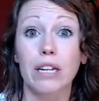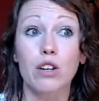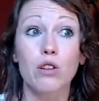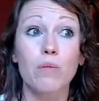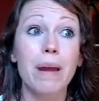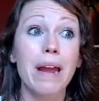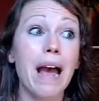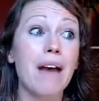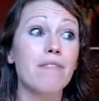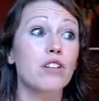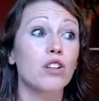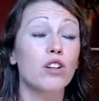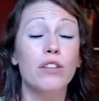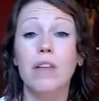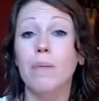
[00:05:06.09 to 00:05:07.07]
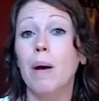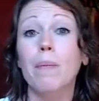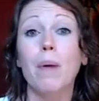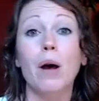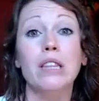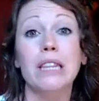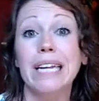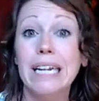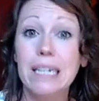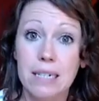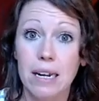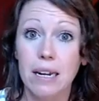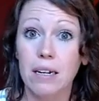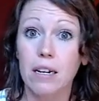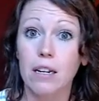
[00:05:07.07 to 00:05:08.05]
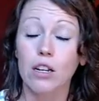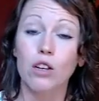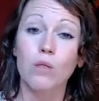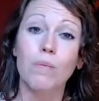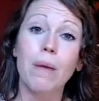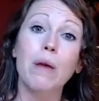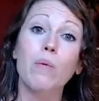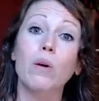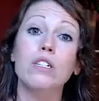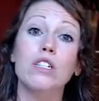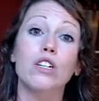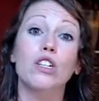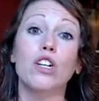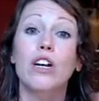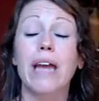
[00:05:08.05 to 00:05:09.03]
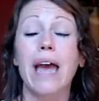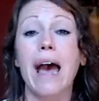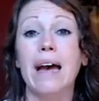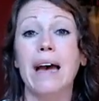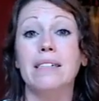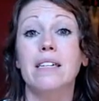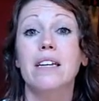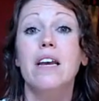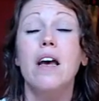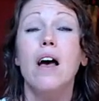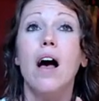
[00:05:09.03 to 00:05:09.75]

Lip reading: You may have to look them up on LinkedIn. You may want to look at